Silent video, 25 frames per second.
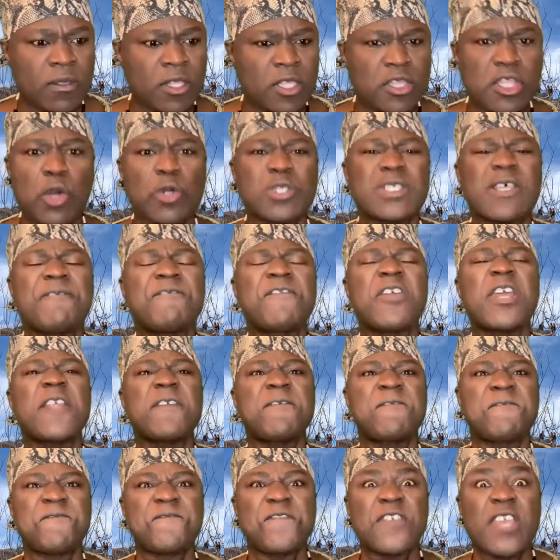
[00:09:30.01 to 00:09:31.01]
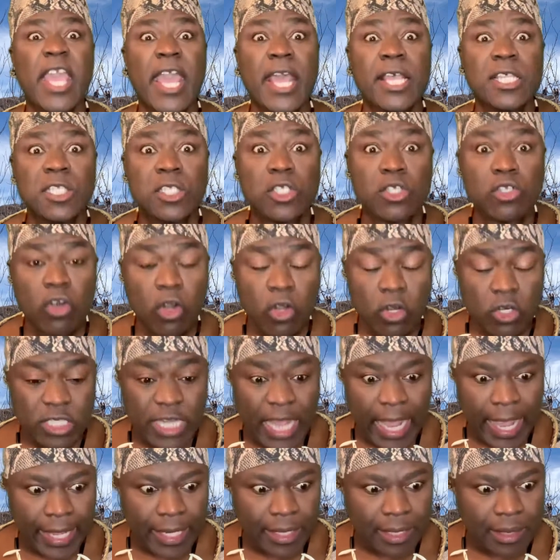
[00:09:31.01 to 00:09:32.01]
"there was a very fierce
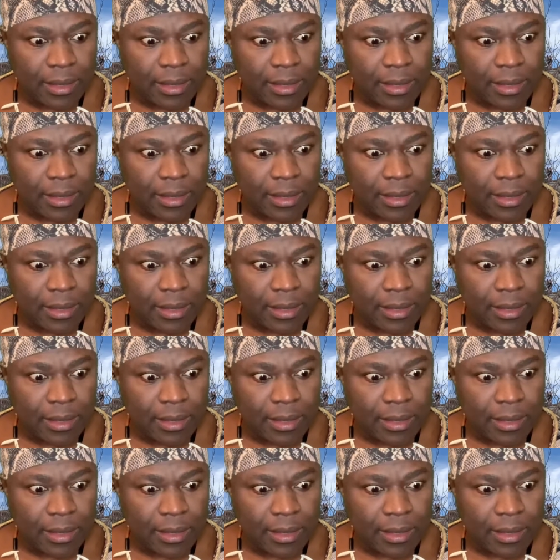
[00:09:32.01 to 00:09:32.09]
crocodile.